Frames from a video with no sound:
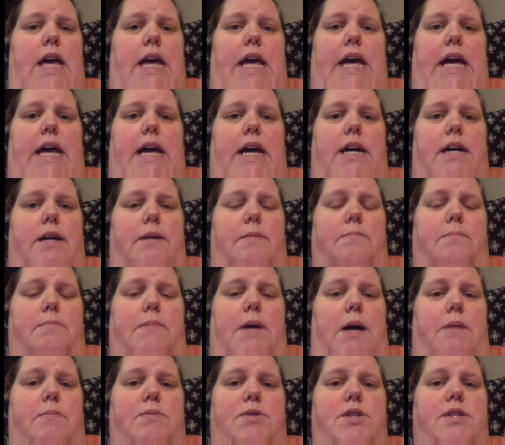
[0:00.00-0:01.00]

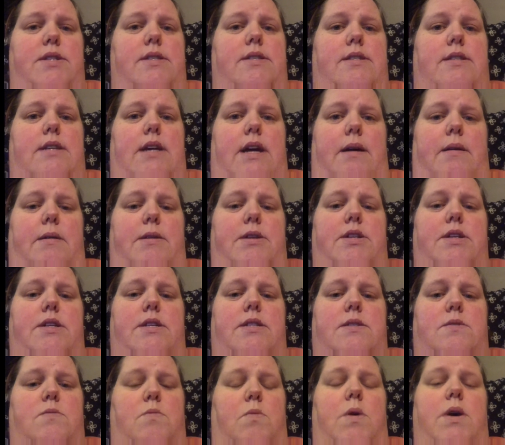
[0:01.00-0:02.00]
I
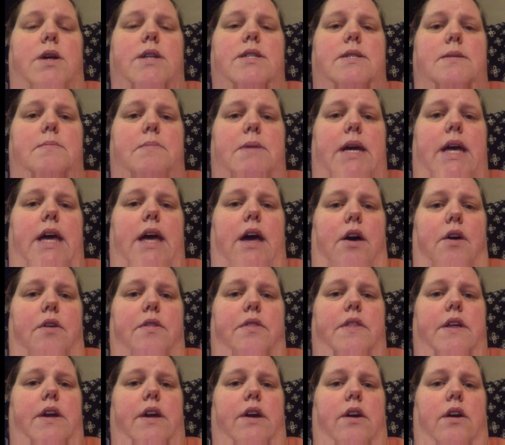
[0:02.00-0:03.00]
just want to be
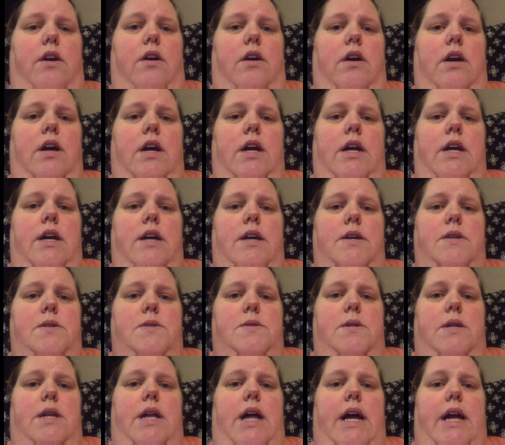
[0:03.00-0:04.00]
healthier
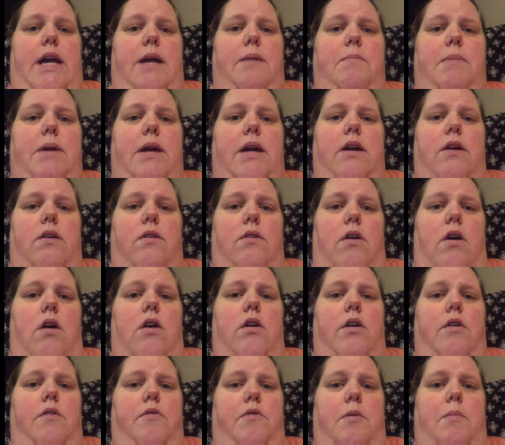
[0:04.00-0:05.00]
so that I can be here
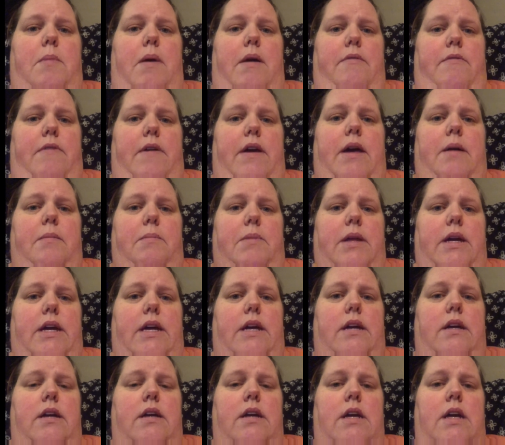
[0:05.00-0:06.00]
longer for my
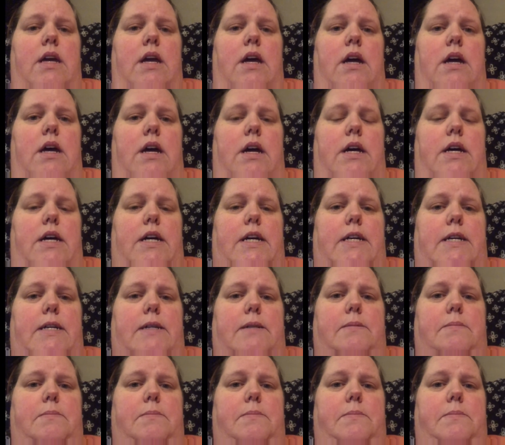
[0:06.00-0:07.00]
family. I